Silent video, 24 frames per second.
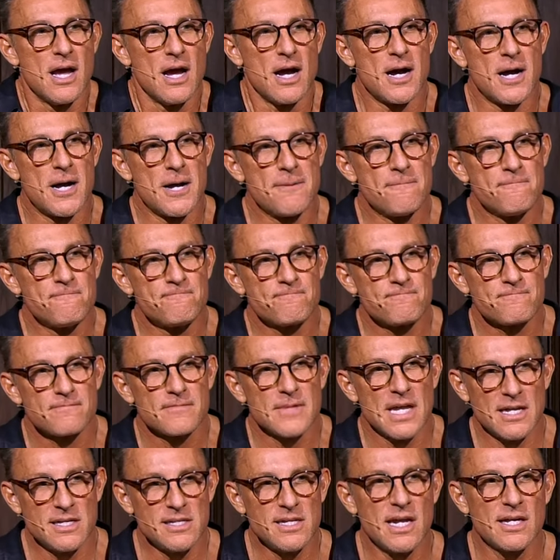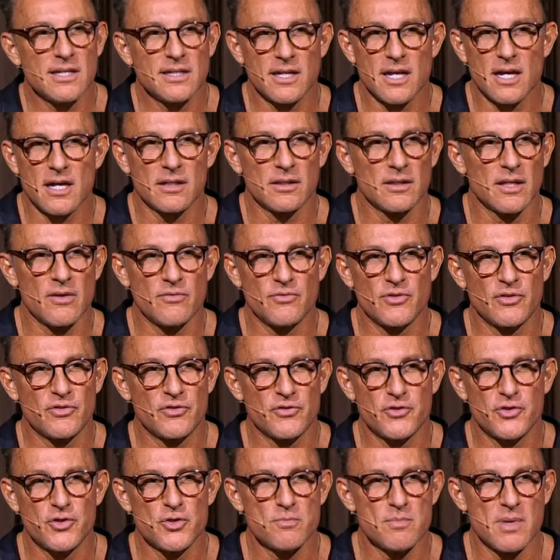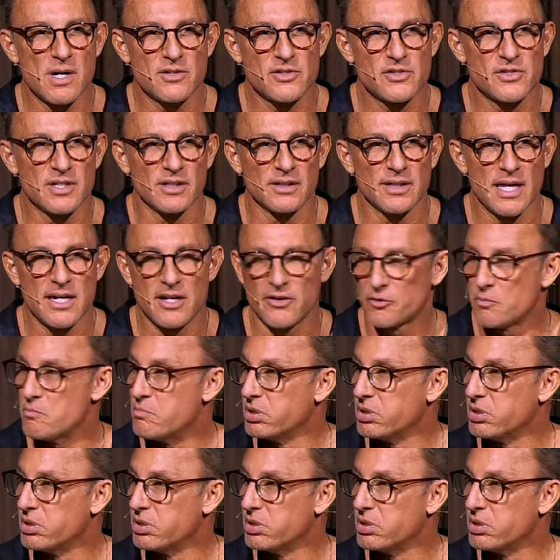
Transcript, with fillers: Um, and yet, God loves us too much to let us